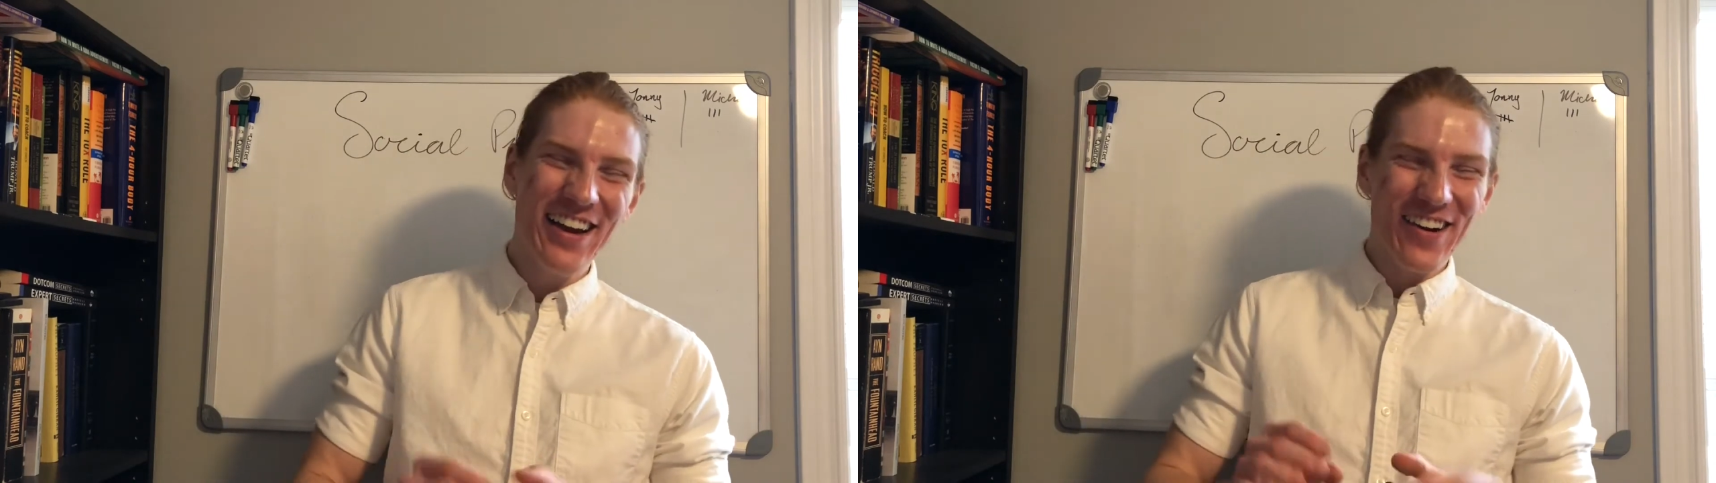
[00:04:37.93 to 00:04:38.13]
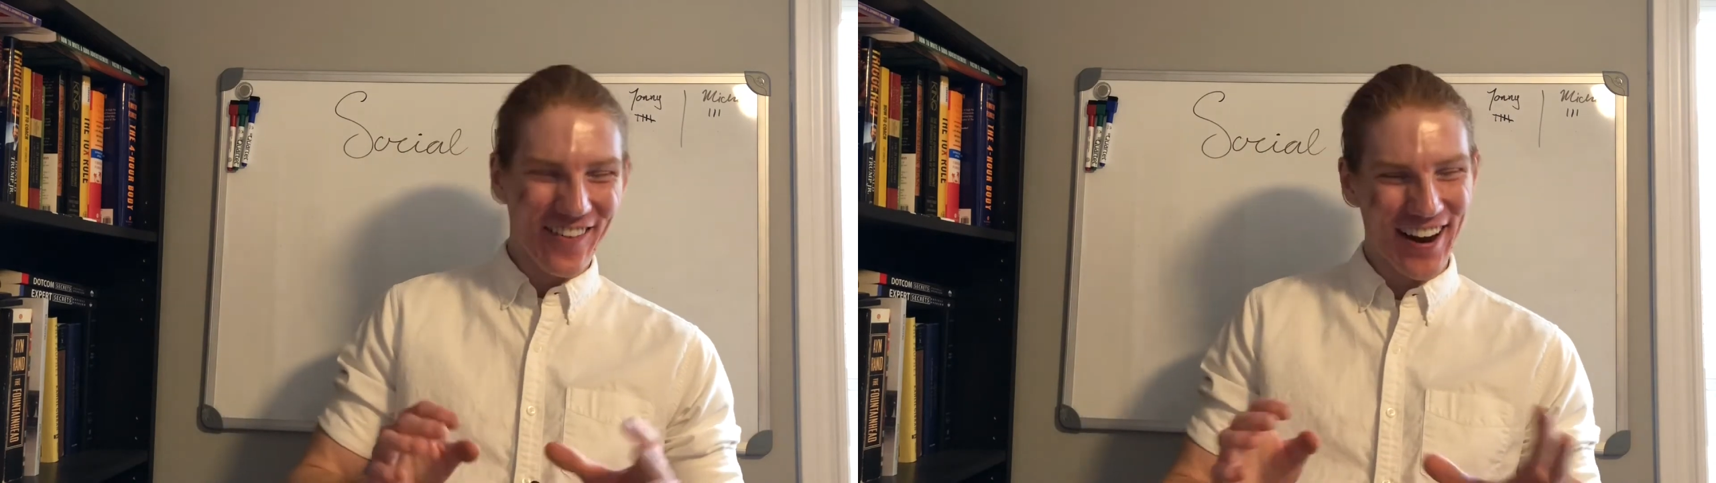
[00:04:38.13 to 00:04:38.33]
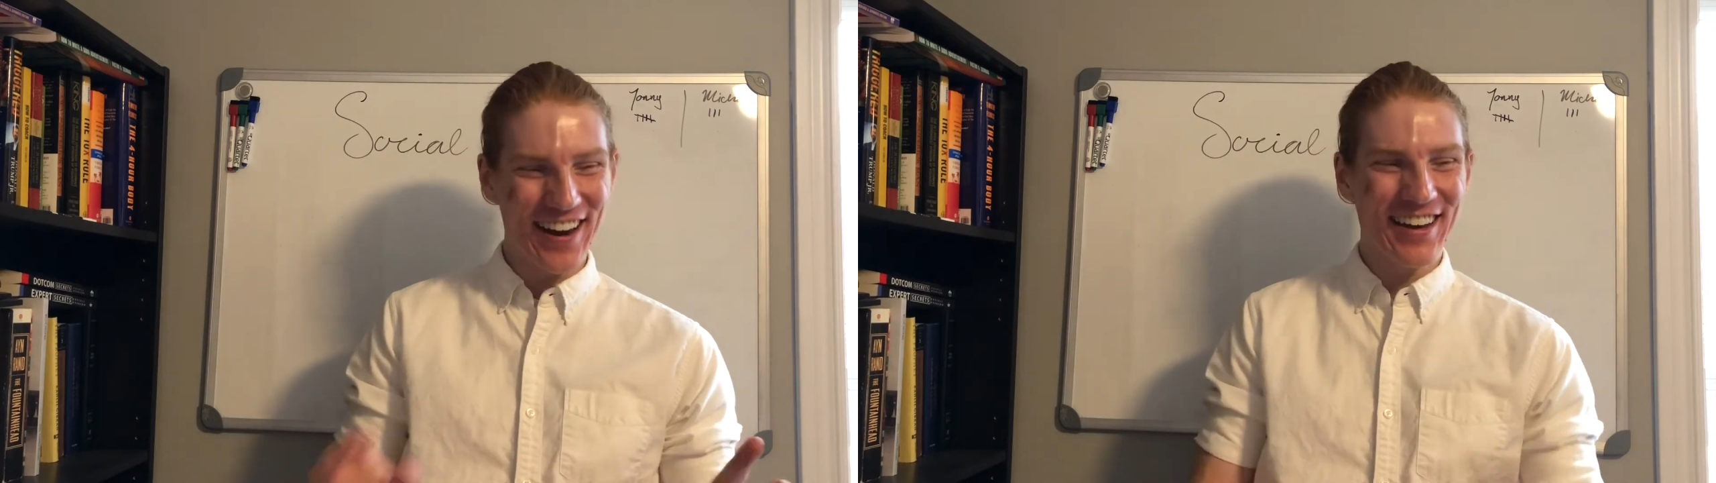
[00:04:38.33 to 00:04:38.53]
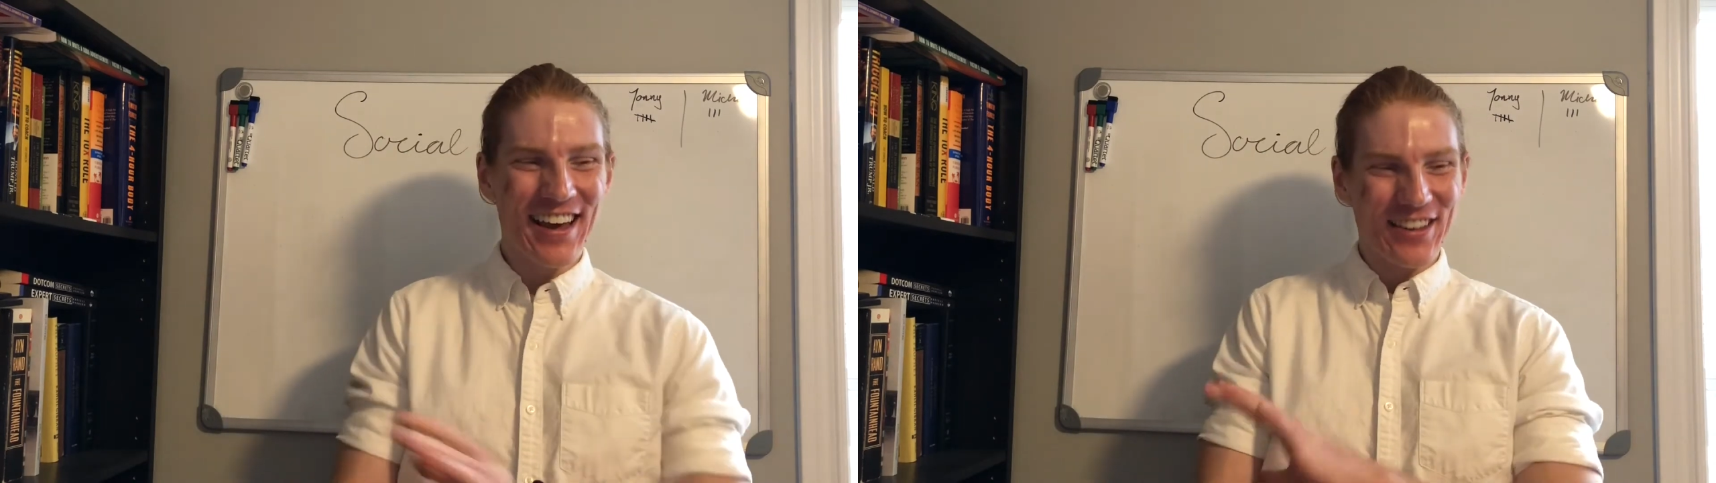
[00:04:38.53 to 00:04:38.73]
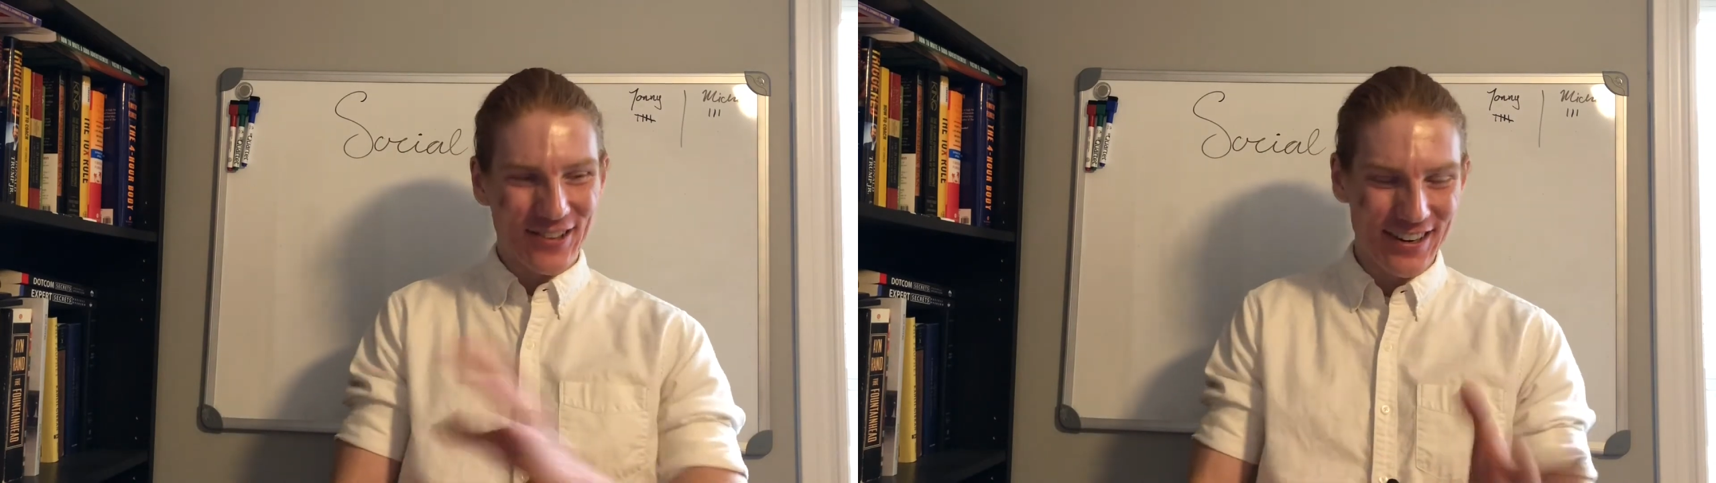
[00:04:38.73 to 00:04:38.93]
Right?
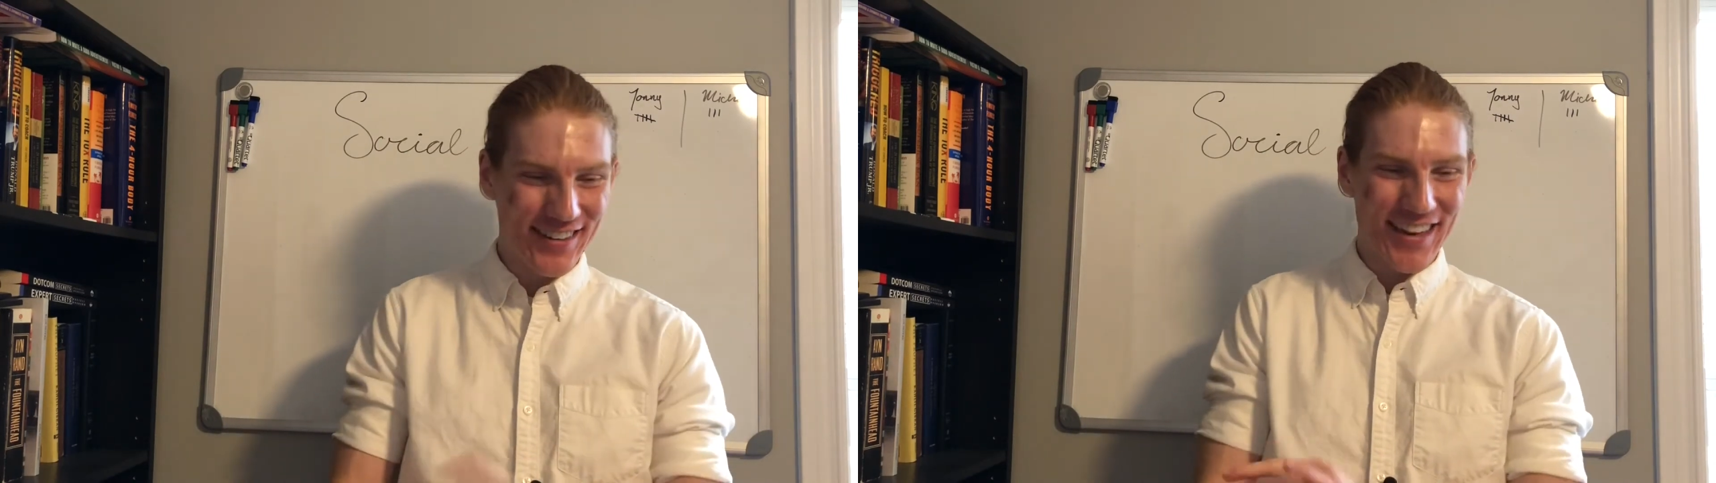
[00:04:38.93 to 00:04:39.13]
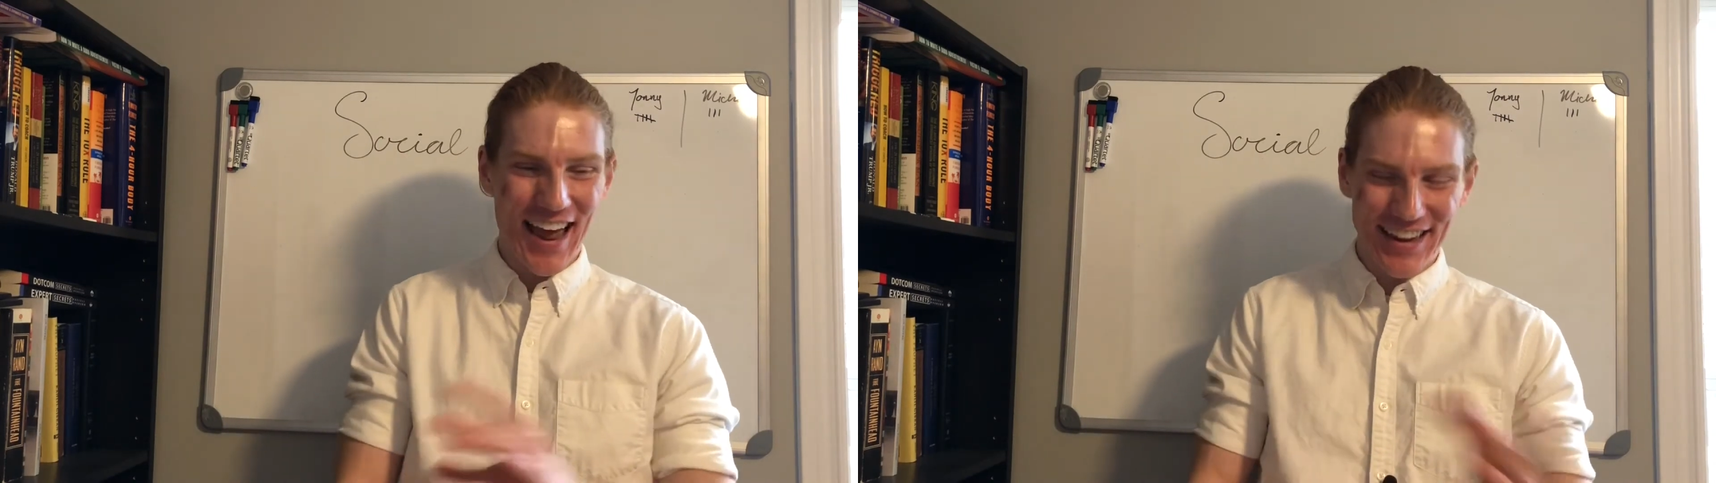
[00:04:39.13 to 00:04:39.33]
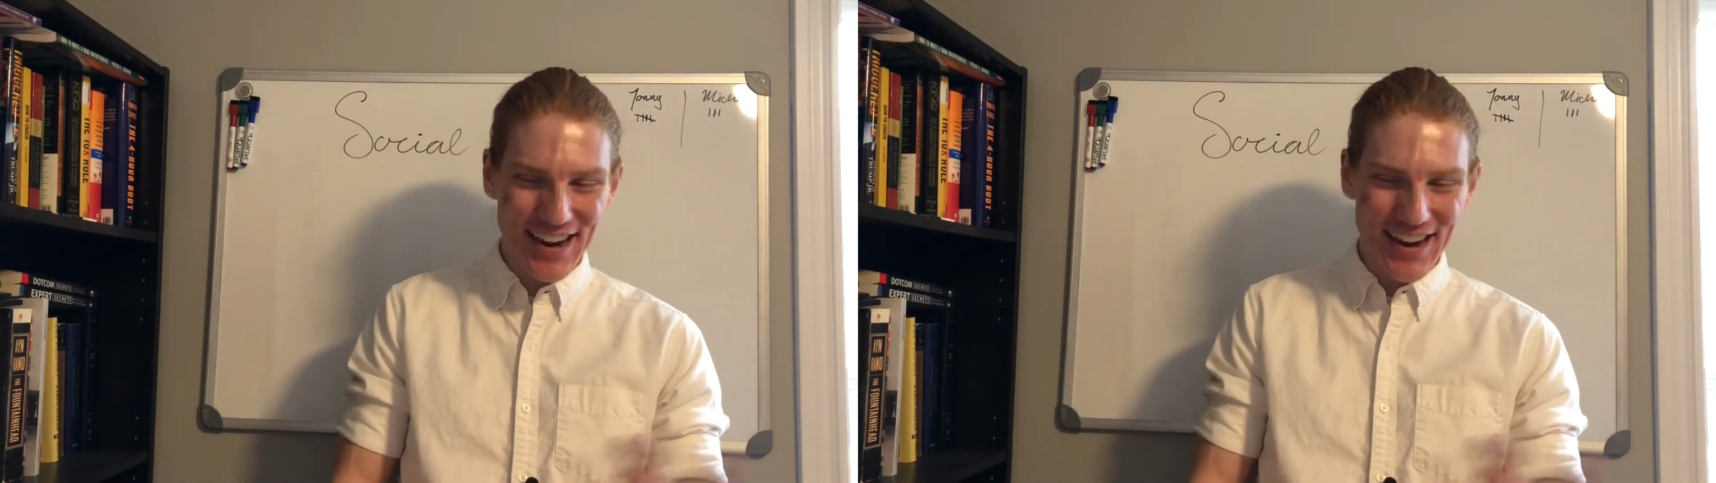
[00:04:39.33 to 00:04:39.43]
So he's stacking